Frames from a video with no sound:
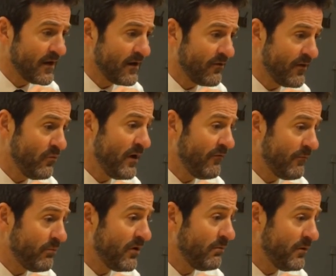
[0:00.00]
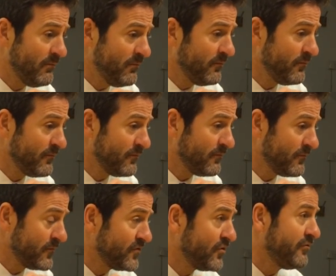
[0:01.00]
I think we have a problem
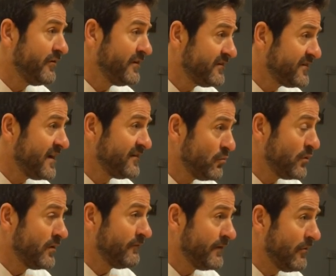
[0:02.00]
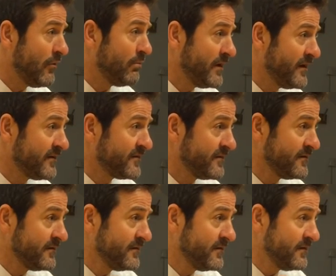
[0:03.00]
to criticise one of our players.
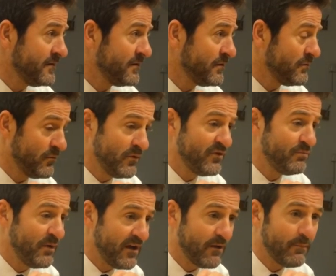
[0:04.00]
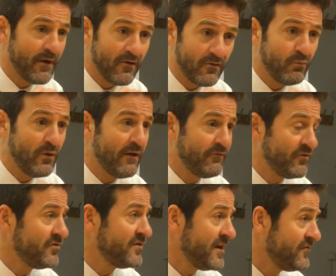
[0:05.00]
We speak about we have
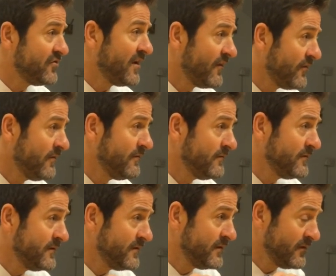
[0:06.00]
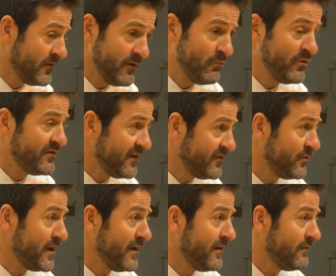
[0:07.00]
to stay together. Then we stay
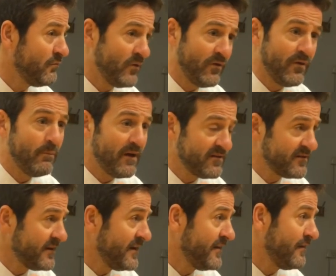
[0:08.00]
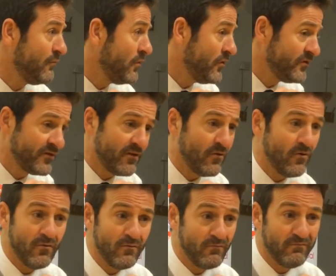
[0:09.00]
together with the best and the worst,
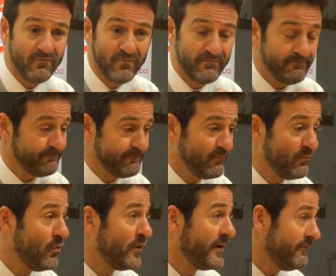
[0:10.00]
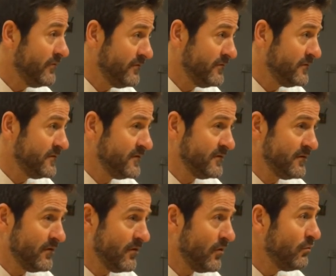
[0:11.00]
or whatever.
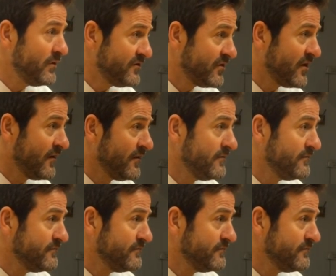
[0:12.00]
Always together.